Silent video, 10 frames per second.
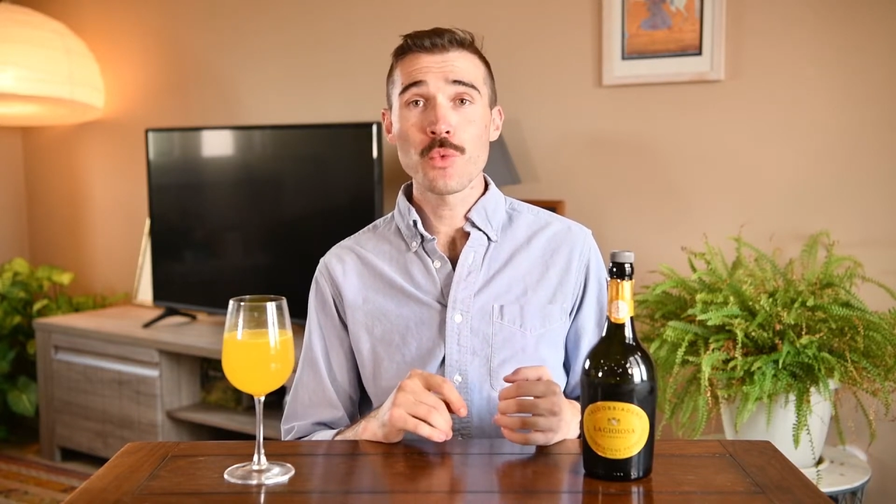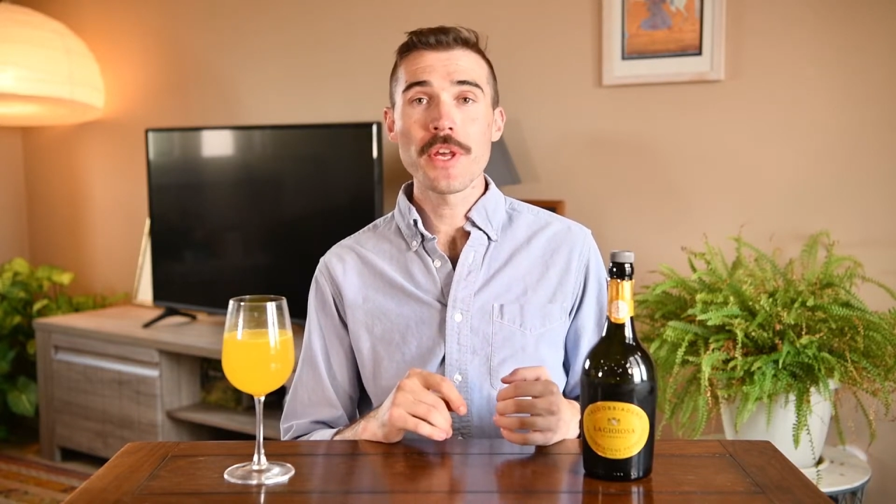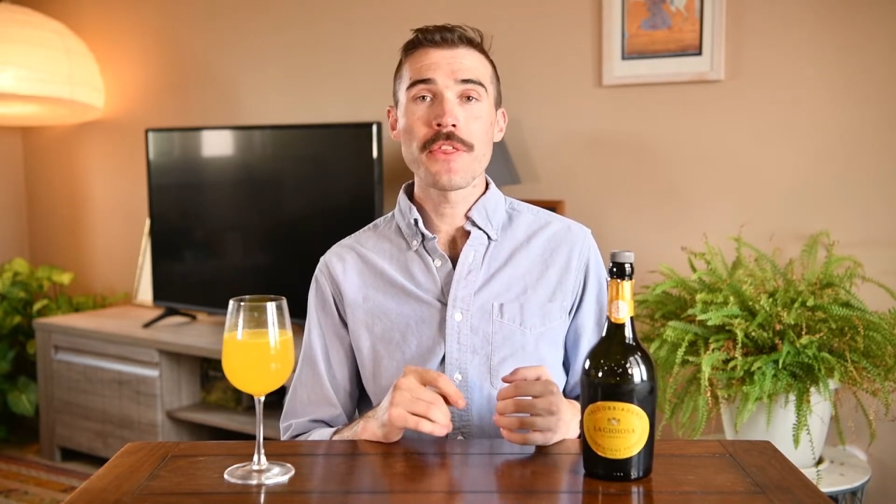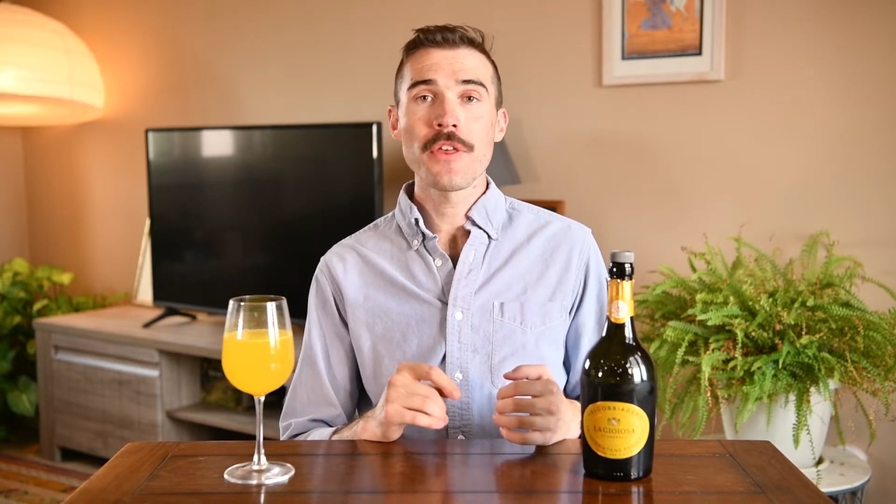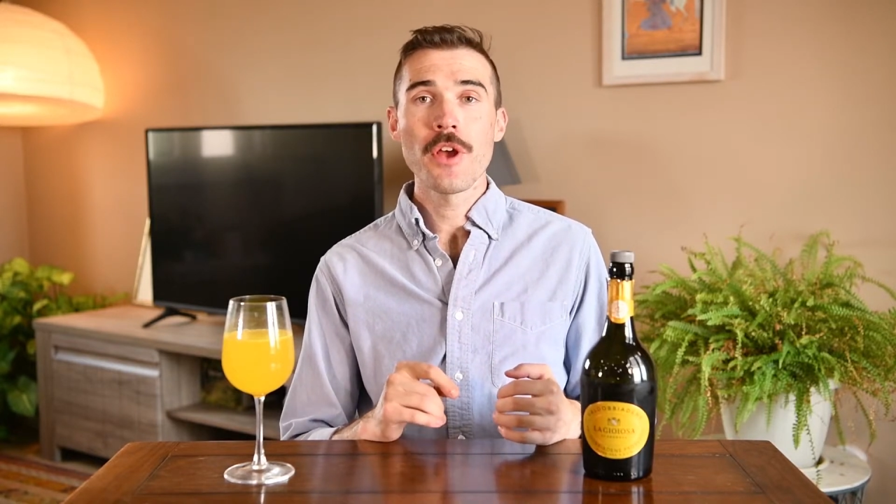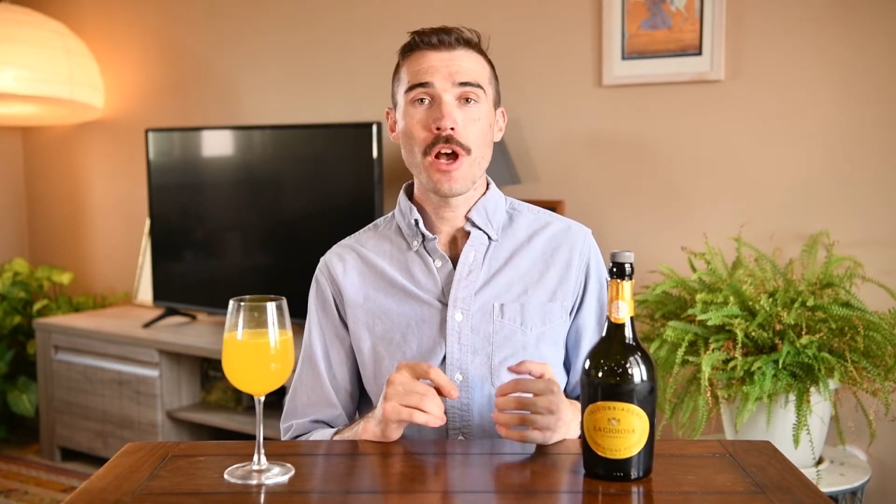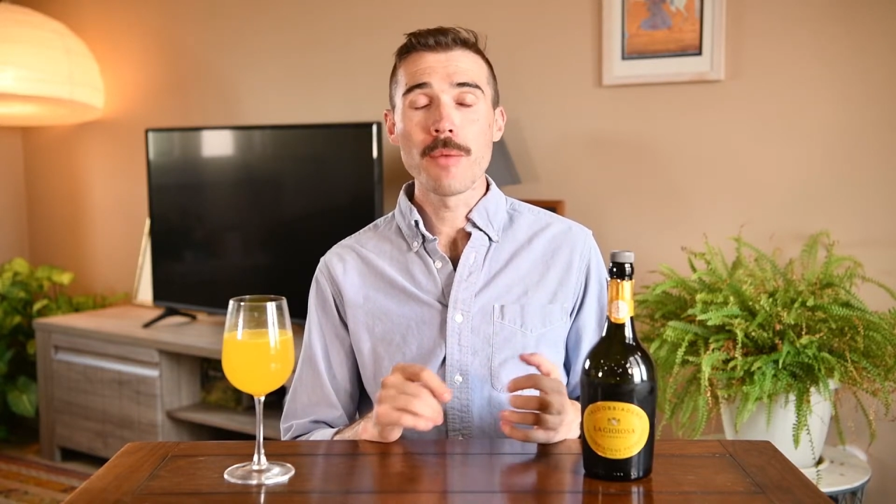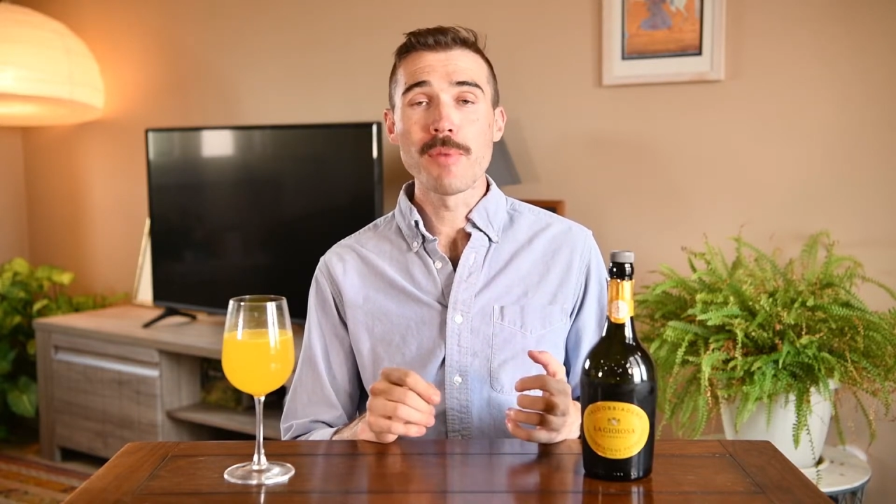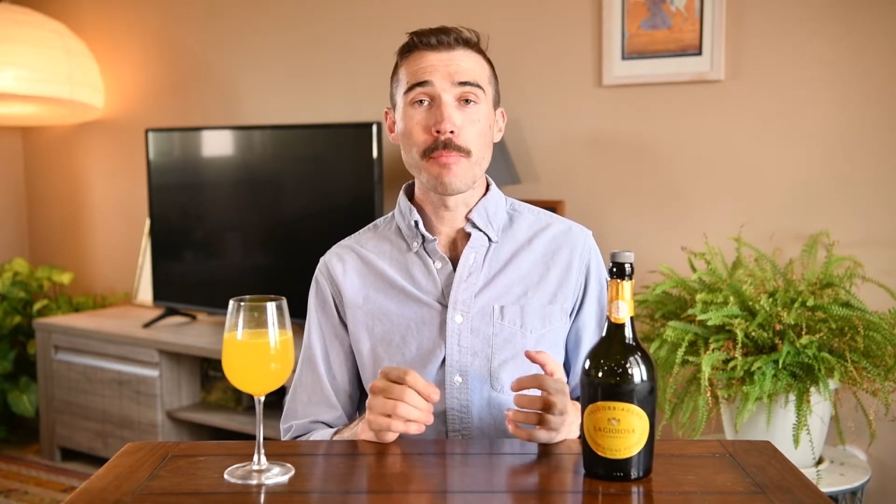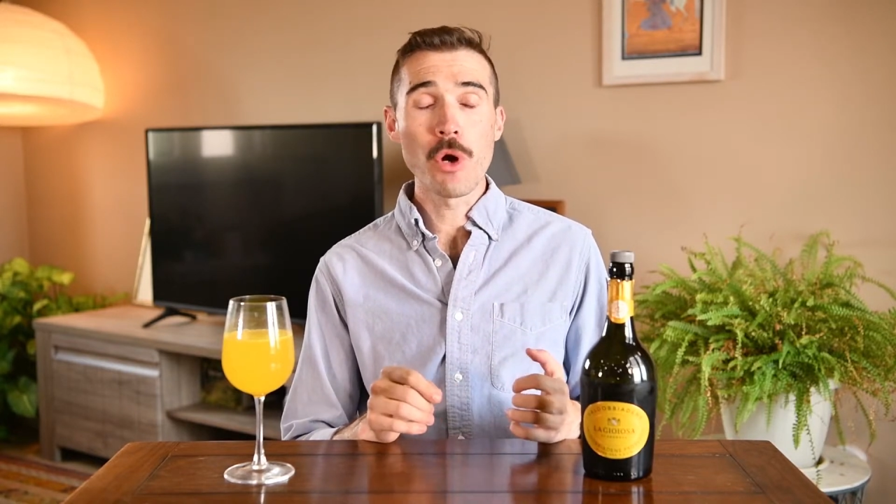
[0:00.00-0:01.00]
with
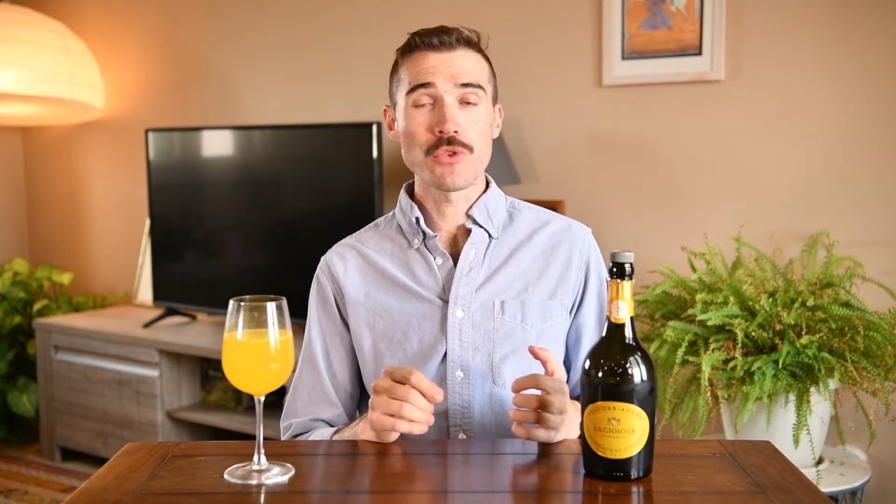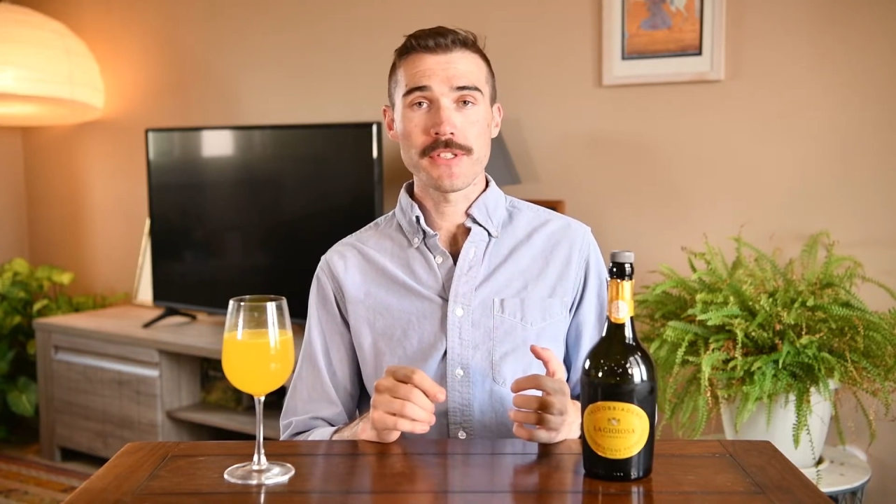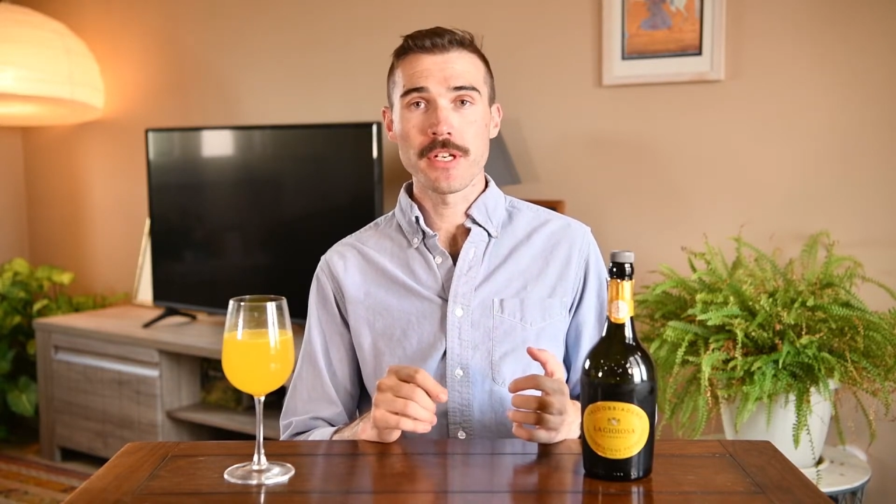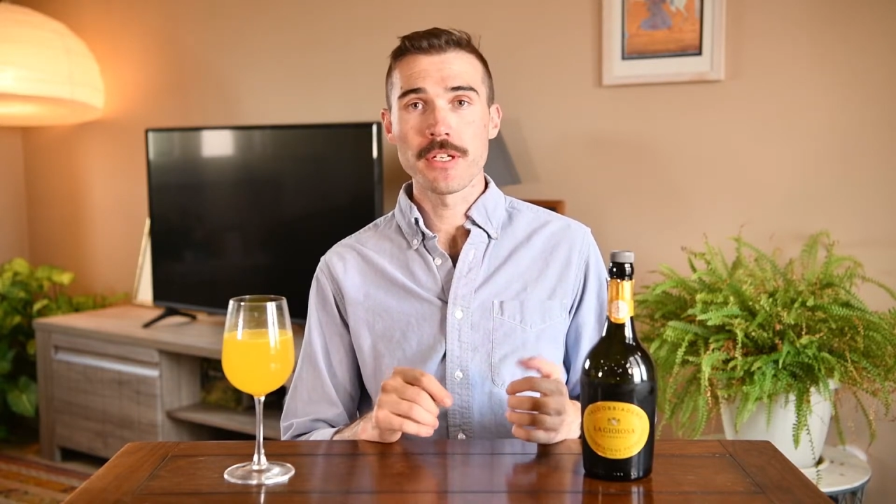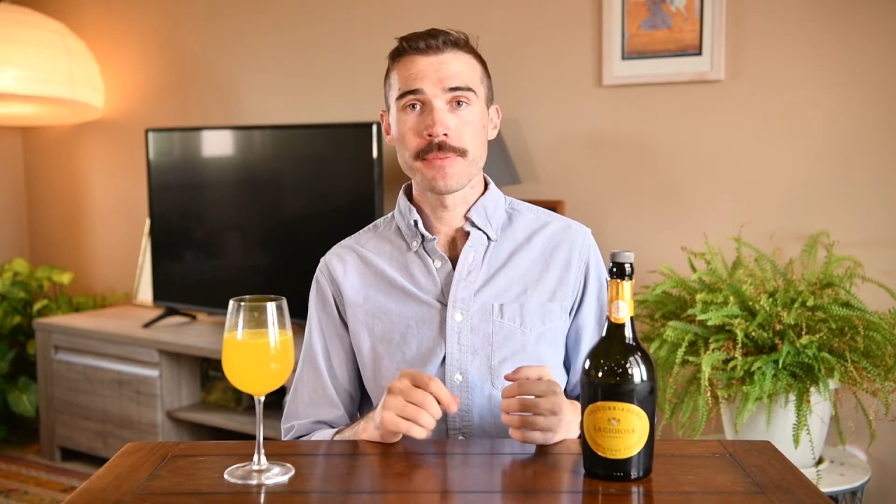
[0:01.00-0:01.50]
a mimosa.